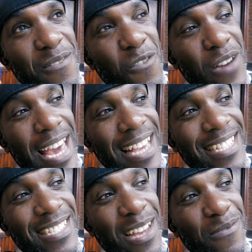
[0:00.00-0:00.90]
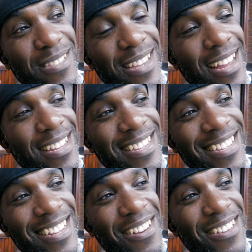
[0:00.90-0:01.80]
for getting stuff done,
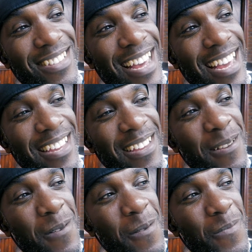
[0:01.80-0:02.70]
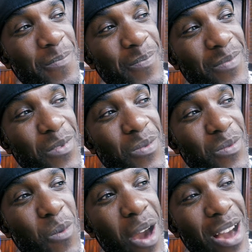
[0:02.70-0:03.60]
you know, like
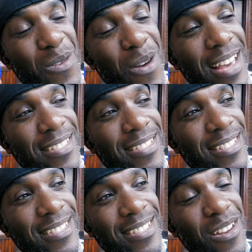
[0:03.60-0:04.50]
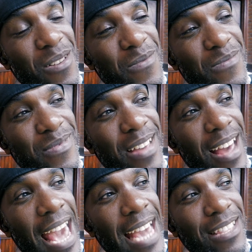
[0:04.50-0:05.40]
work wise. So
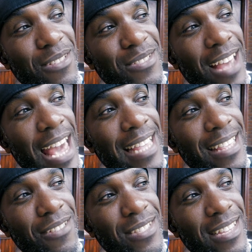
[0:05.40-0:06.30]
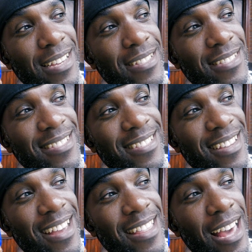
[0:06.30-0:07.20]
I hate those things.
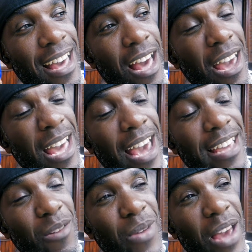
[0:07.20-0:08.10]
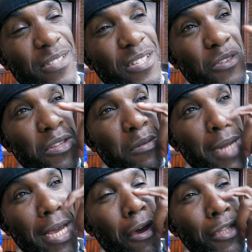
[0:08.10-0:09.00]
I hate that we have to do them,
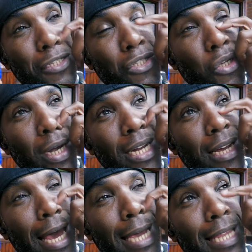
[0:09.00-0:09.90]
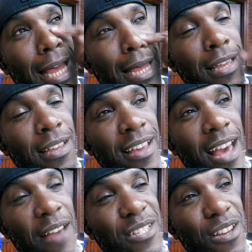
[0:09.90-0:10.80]
like going to the toilet. I hate that I
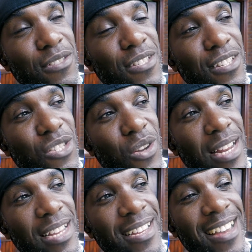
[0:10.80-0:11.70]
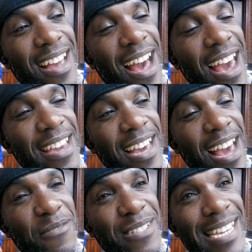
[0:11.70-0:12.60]
have to go to the toilet. I hate that
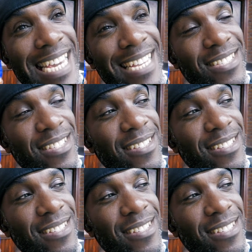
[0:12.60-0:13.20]
I have to eat,